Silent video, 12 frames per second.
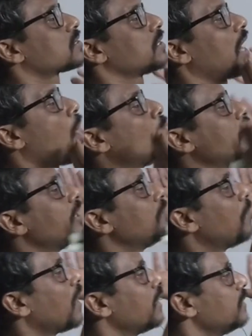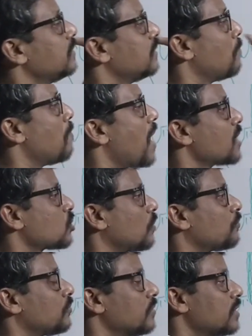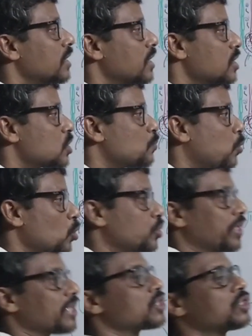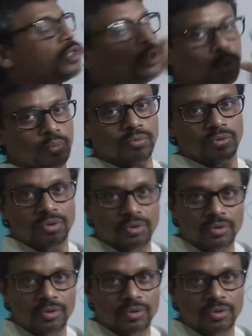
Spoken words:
surrounded by the mass of sporogenous tissue